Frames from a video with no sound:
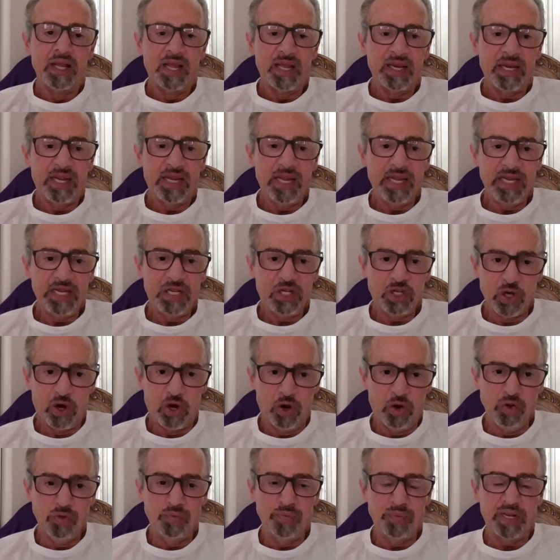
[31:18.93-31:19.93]
And he
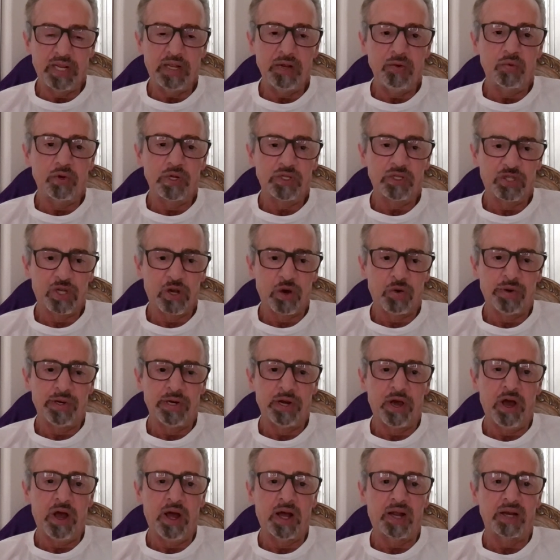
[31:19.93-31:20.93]
told me what's going
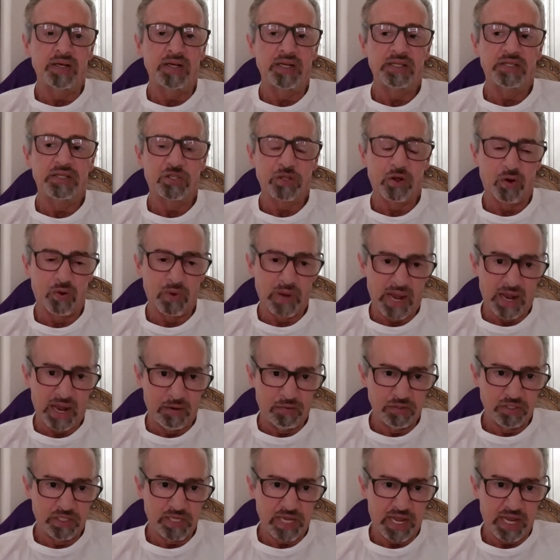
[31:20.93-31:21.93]
on. So I
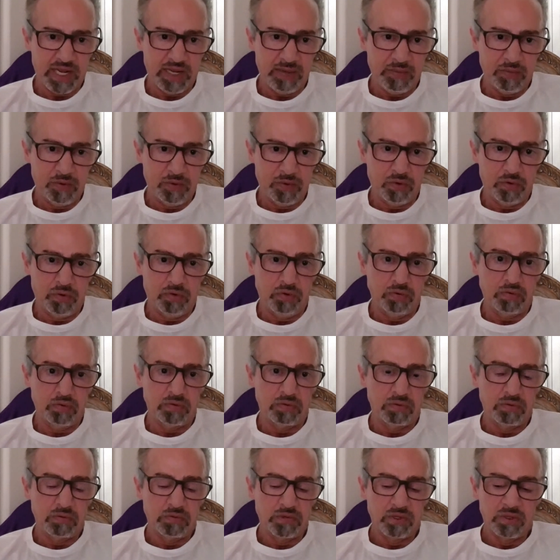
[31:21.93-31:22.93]
was able
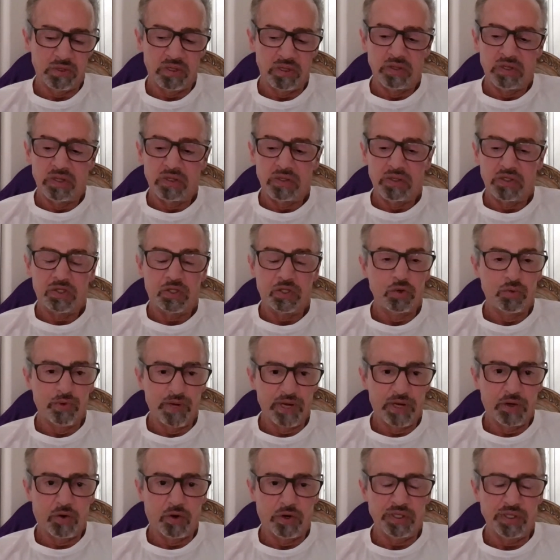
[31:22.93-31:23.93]
to
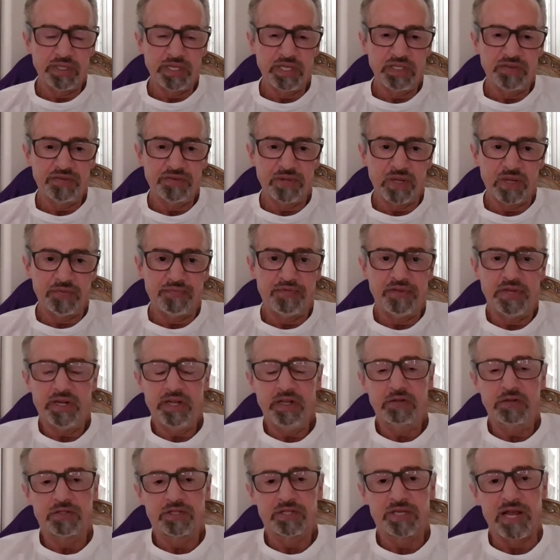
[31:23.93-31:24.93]
record these
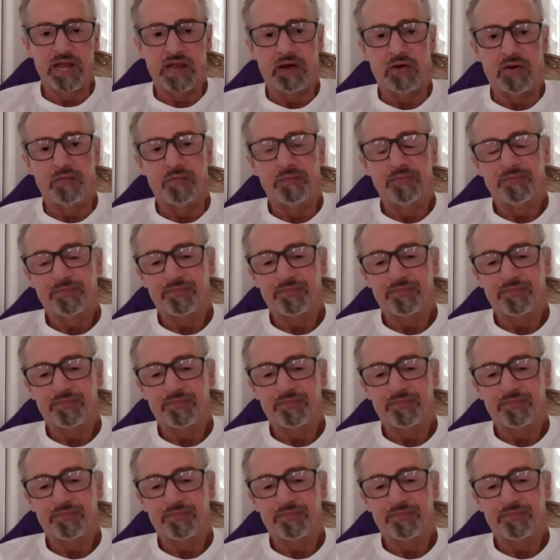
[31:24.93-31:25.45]
videos now.